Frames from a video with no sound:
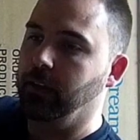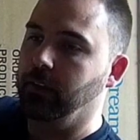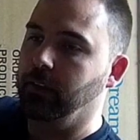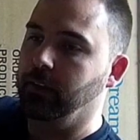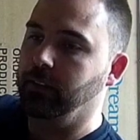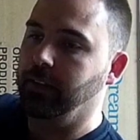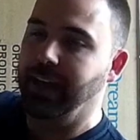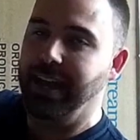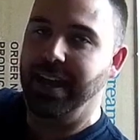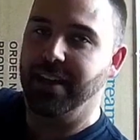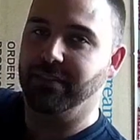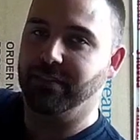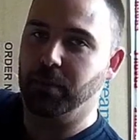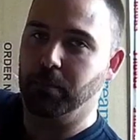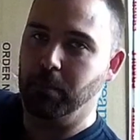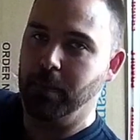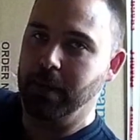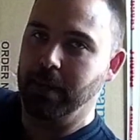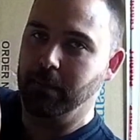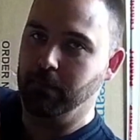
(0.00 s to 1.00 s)
that have the
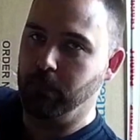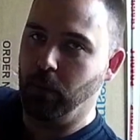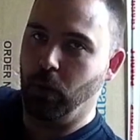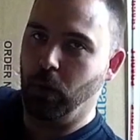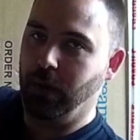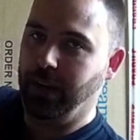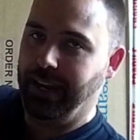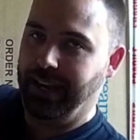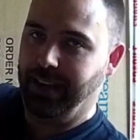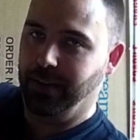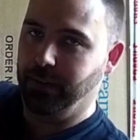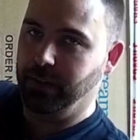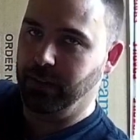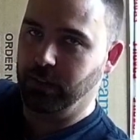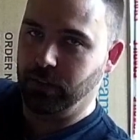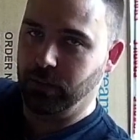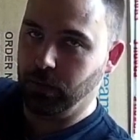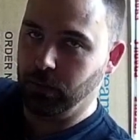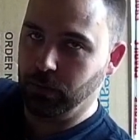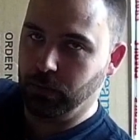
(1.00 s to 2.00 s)
big boy loud
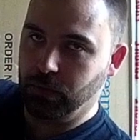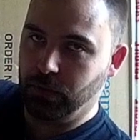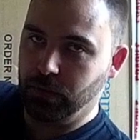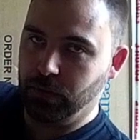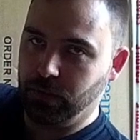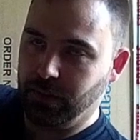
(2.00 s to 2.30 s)
exhausts,